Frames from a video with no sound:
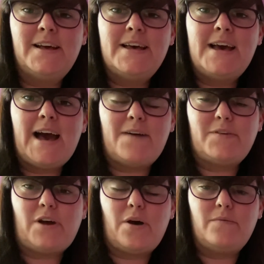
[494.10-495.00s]
Have a
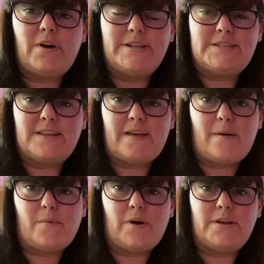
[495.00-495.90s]
go at writing that
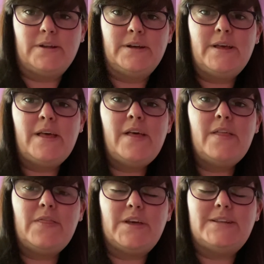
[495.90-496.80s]
one.
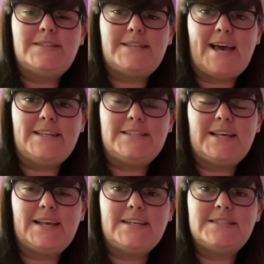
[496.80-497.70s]
The
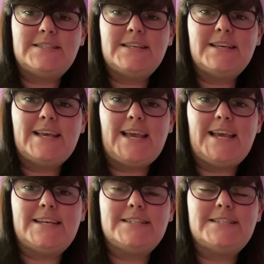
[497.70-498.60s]
dentist
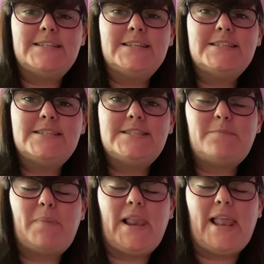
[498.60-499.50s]
is
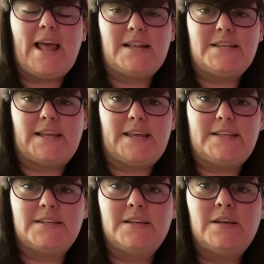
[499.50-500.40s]
splendid.